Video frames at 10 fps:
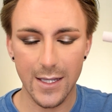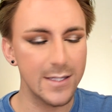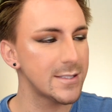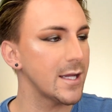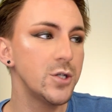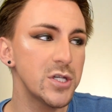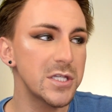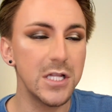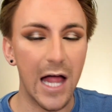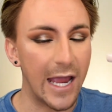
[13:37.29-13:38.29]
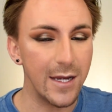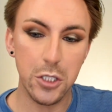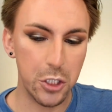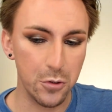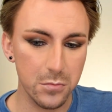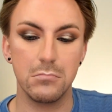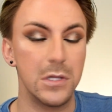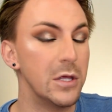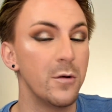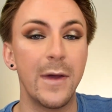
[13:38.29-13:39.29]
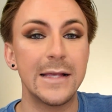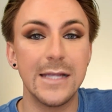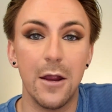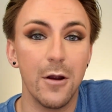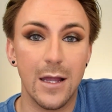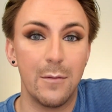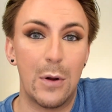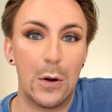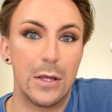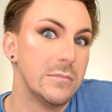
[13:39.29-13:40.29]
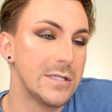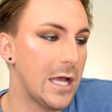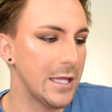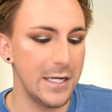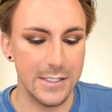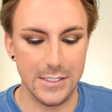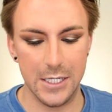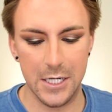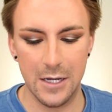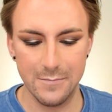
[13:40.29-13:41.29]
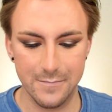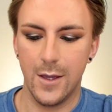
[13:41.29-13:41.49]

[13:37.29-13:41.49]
It's just a light, cute little mascara component. That's all it is, you know?